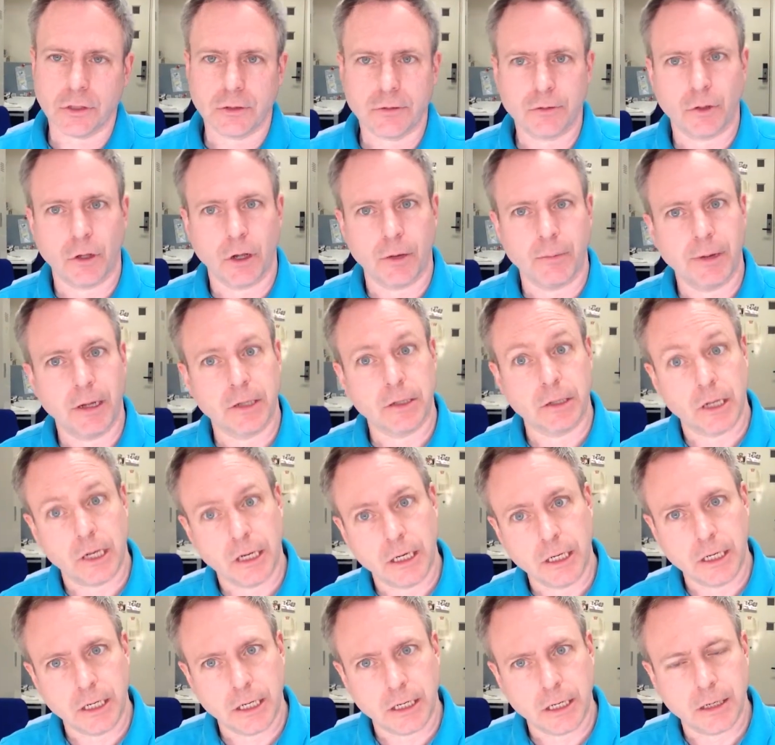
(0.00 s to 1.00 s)
I've thought about
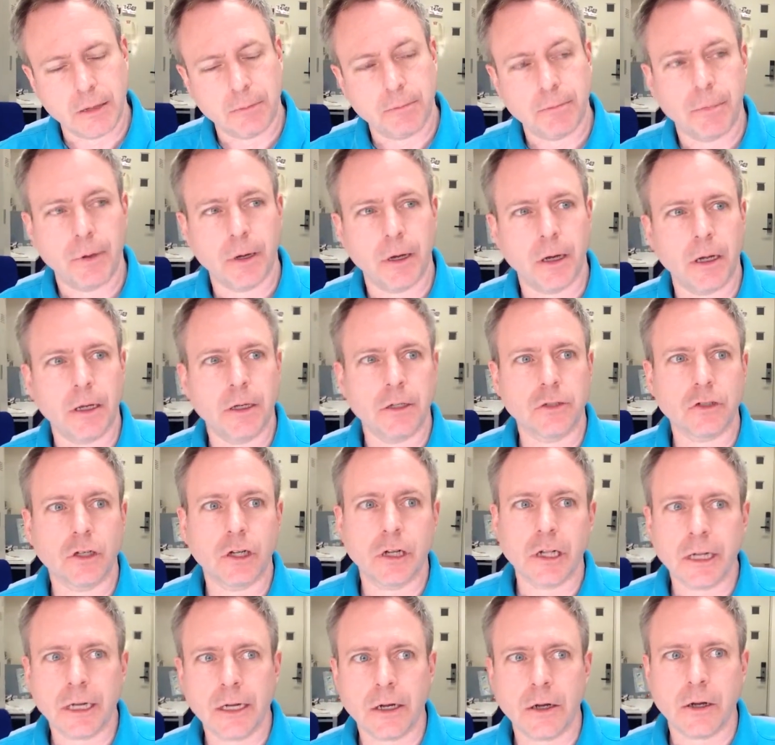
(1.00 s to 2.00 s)
deleting it, but it's
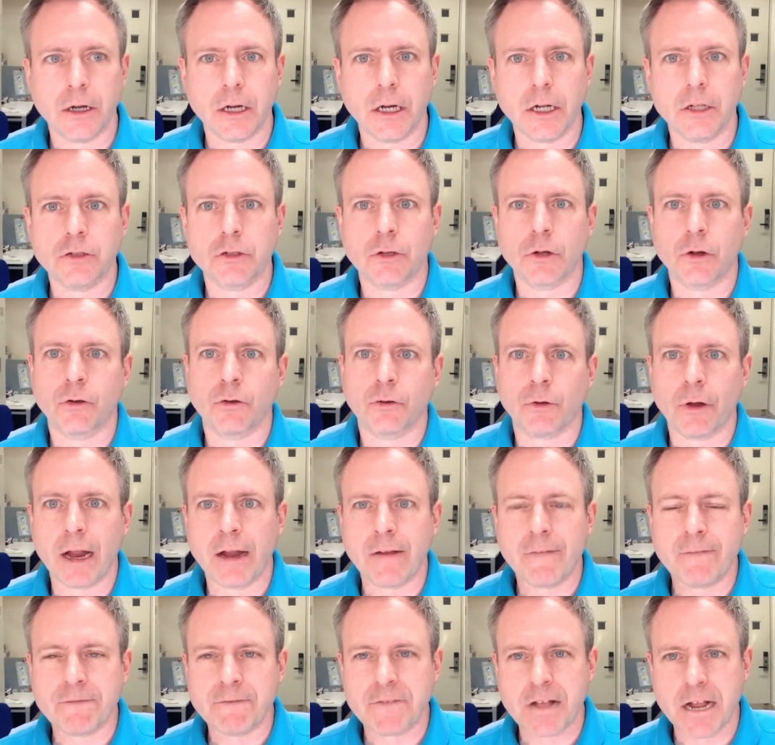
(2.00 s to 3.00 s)
clear it's a
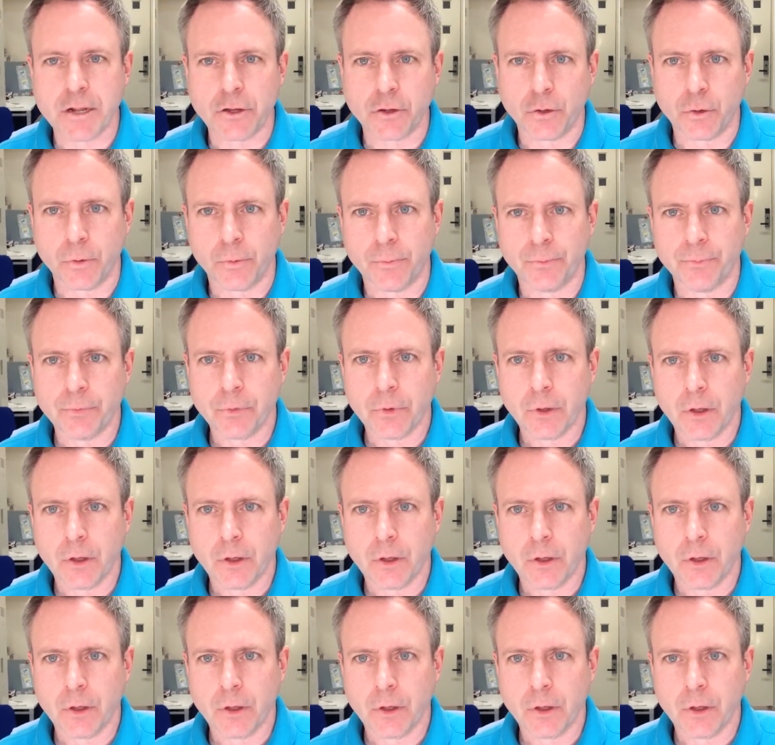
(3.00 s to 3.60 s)
great venue